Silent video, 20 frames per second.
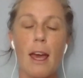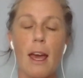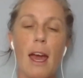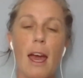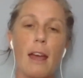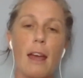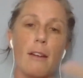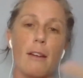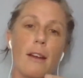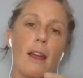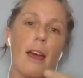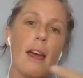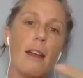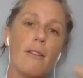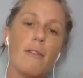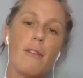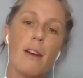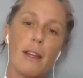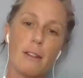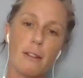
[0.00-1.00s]
and
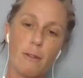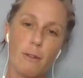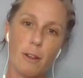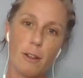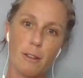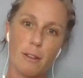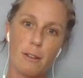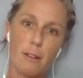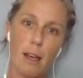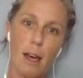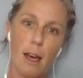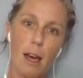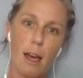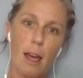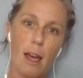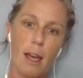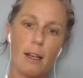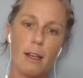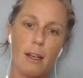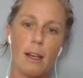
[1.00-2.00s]
vice versa,
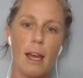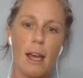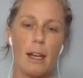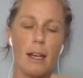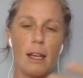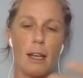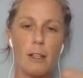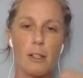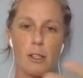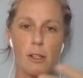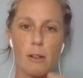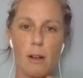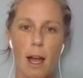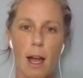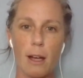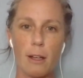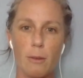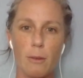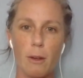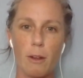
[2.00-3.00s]
and
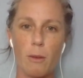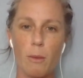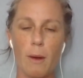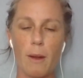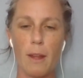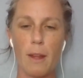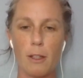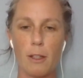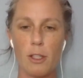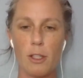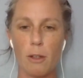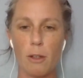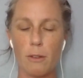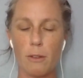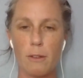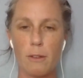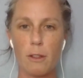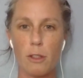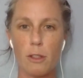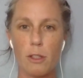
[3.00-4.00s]
interact with what they
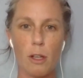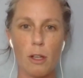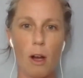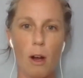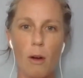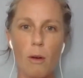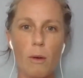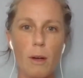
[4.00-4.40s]
chose to show.